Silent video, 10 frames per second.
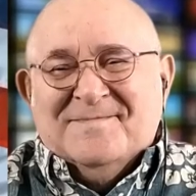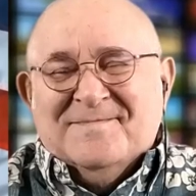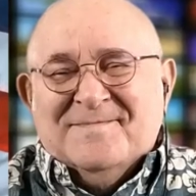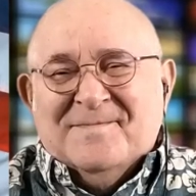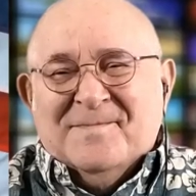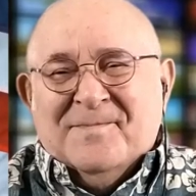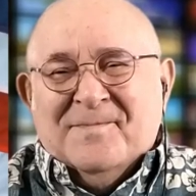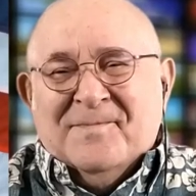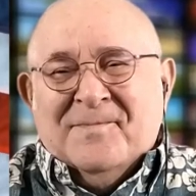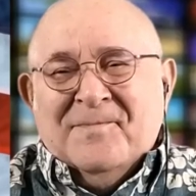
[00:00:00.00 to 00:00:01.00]

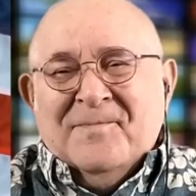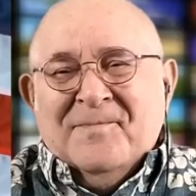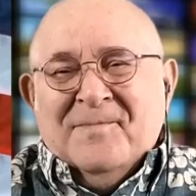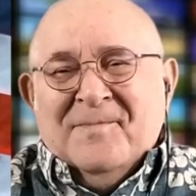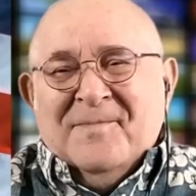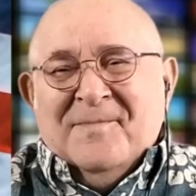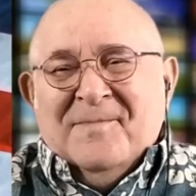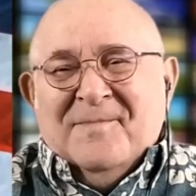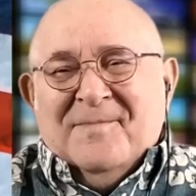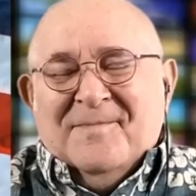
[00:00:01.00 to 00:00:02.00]

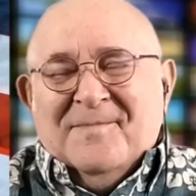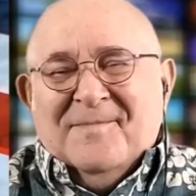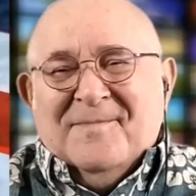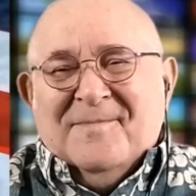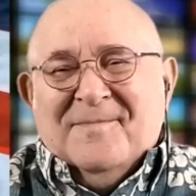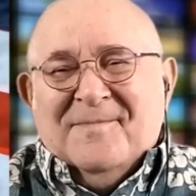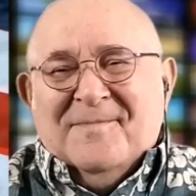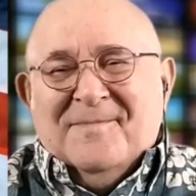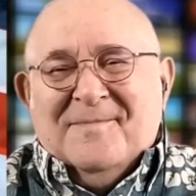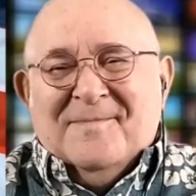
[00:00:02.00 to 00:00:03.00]

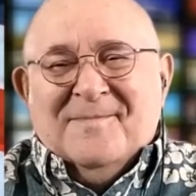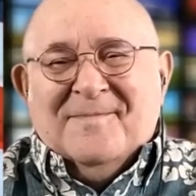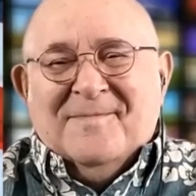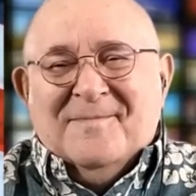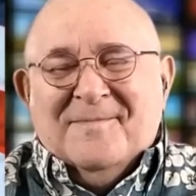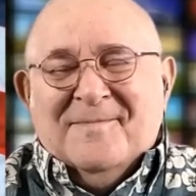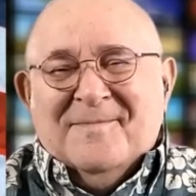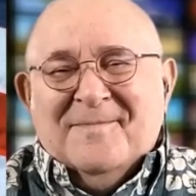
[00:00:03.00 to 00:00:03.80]
No words are spoken by the person on screen.